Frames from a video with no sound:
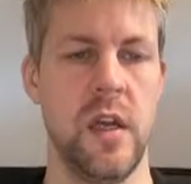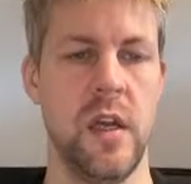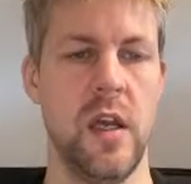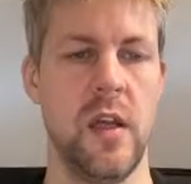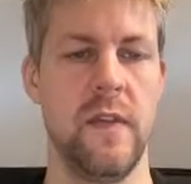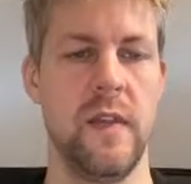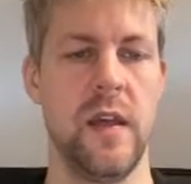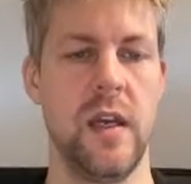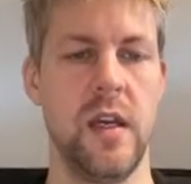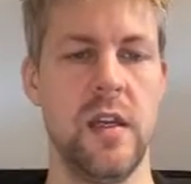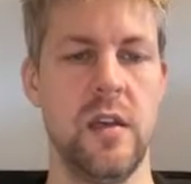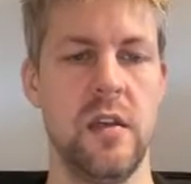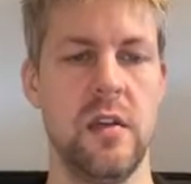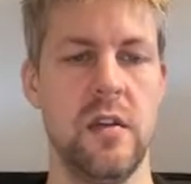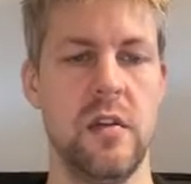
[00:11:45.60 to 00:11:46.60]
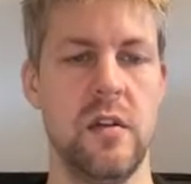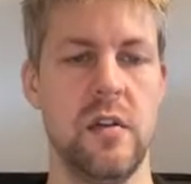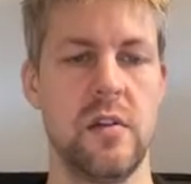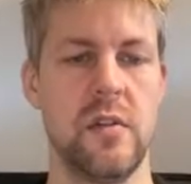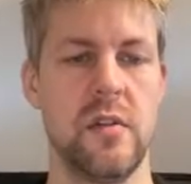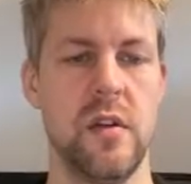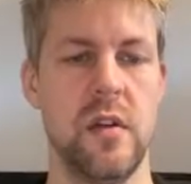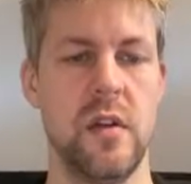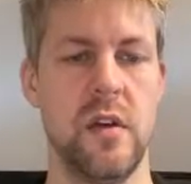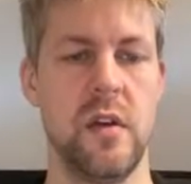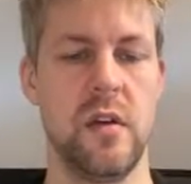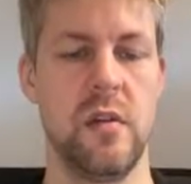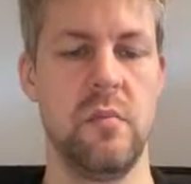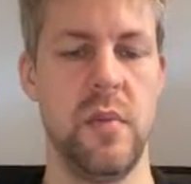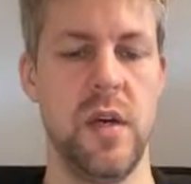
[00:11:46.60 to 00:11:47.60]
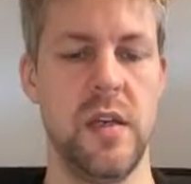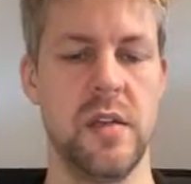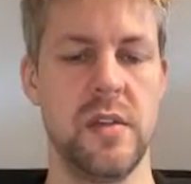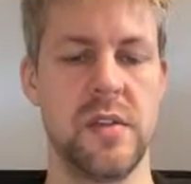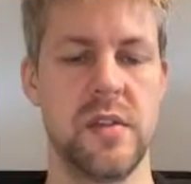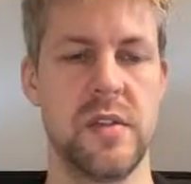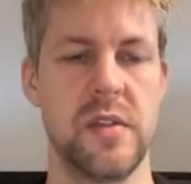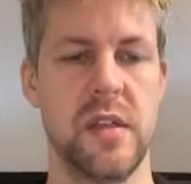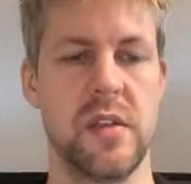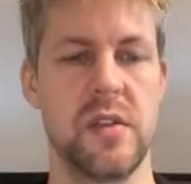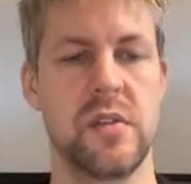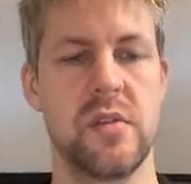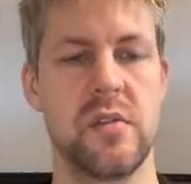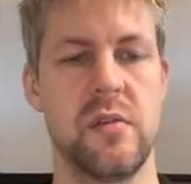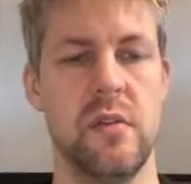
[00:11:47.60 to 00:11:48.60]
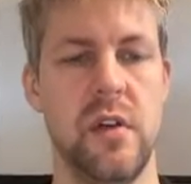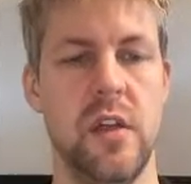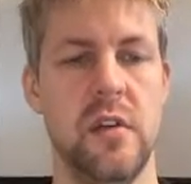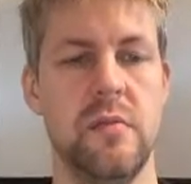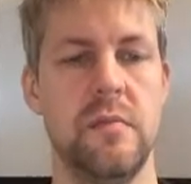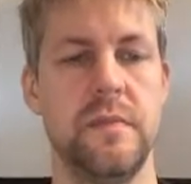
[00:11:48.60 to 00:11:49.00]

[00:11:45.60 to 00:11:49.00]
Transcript: and then minus 6, right?